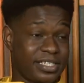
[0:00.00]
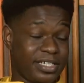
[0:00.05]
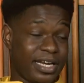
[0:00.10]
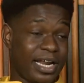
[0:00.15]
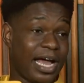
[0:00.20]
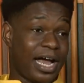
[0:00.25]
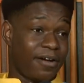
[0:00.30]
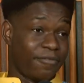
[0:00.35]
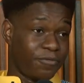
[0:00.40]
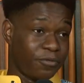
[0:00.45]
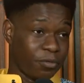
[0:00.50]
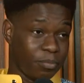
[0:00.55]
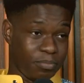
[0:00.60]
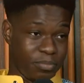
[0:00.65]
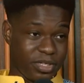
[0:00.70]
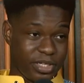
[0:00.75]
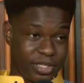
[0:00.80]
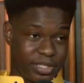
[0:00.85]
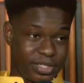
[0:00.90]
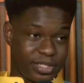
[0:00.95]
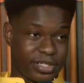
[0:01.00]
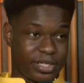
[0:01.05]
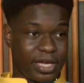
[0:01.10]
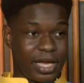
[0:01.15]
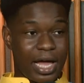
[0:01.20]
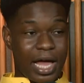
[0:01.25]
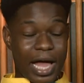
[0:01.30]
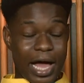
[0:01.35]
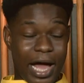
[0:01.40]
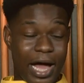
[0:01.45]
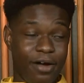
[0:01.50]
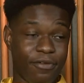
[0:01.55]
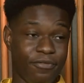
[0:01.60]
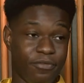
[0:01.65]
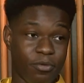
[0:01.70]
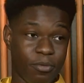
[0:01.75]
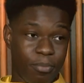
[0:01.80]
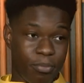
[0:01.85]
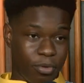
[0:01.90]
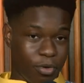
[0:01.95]
in Afrobeat,
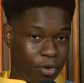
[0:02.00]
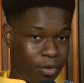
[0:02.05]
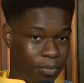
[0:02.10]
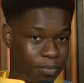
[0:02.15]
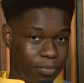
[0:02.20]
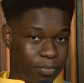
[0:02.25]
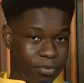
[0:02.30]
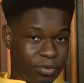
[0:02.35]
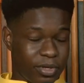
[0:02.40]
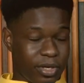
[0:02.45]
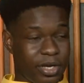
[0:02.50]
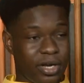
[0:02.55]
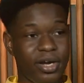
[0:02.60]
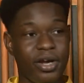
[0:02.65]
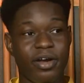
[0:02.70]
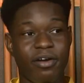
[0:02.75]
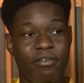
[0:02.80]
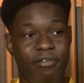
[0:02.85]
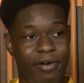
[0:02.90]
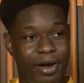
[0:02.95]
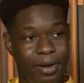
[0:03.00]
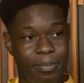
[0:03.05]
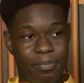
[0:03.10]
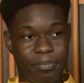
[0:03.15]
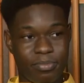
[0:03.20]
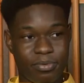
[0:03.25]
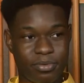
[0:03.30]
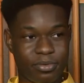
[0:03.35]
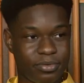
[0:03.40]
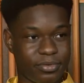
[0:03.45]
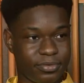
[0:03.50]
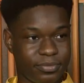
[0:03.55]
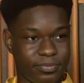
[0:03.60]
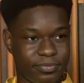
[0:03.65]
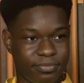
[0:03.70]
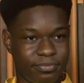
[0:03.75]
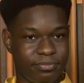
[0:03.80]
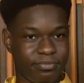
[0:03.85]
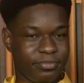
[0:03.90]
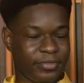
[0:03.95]
Afro pop, rap,
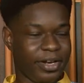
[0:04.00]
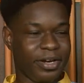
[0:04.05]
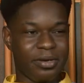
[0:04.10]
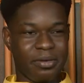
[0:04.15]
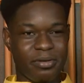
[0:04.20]
and then